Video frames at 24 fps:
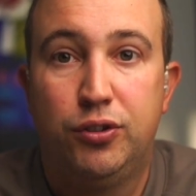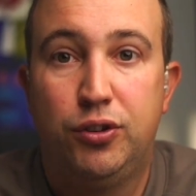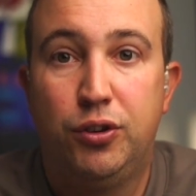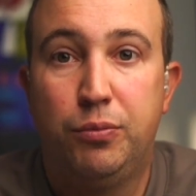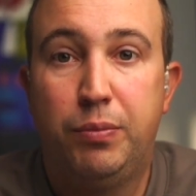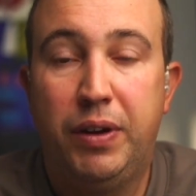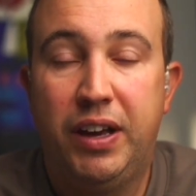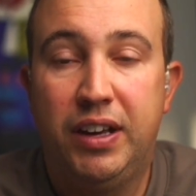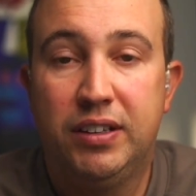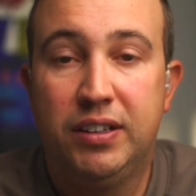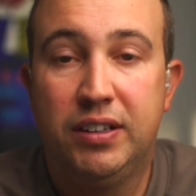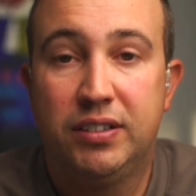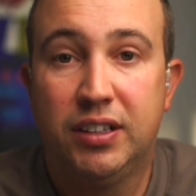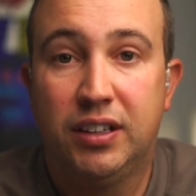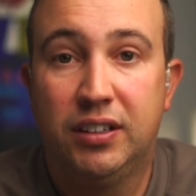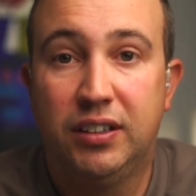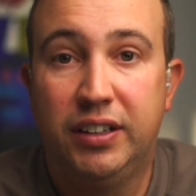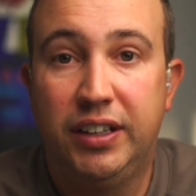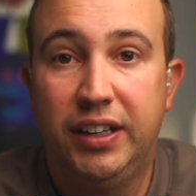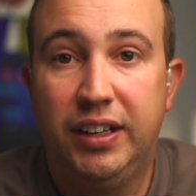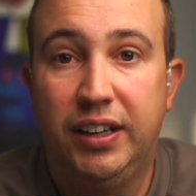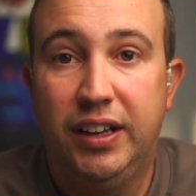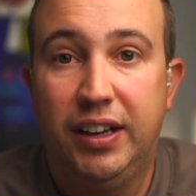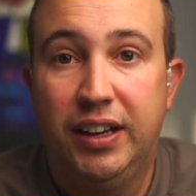to
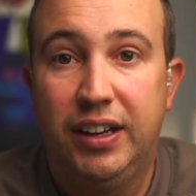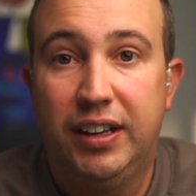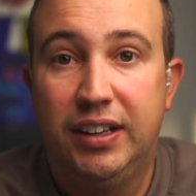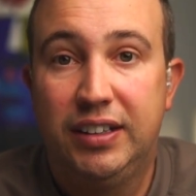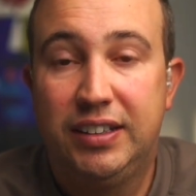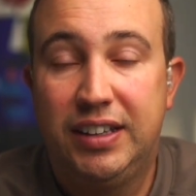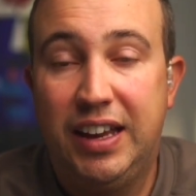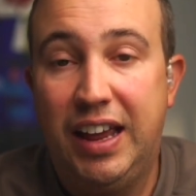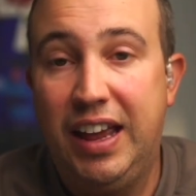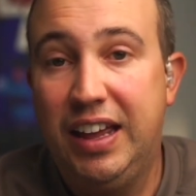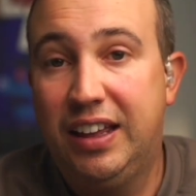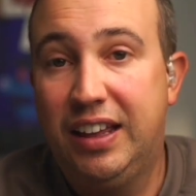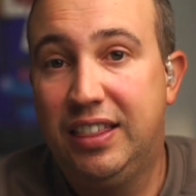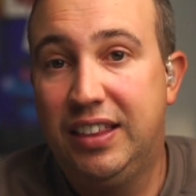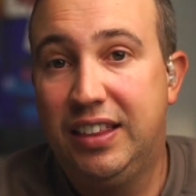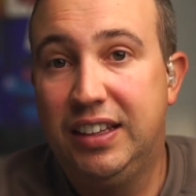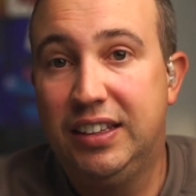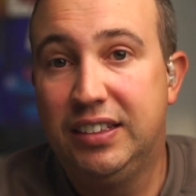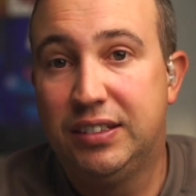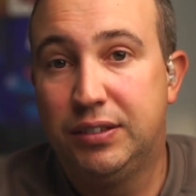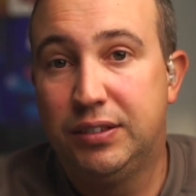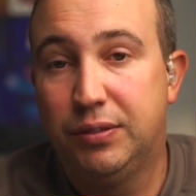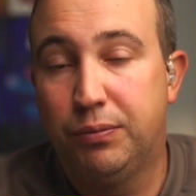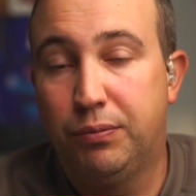basically take
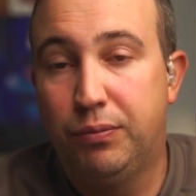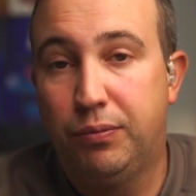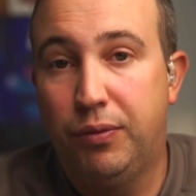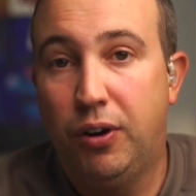these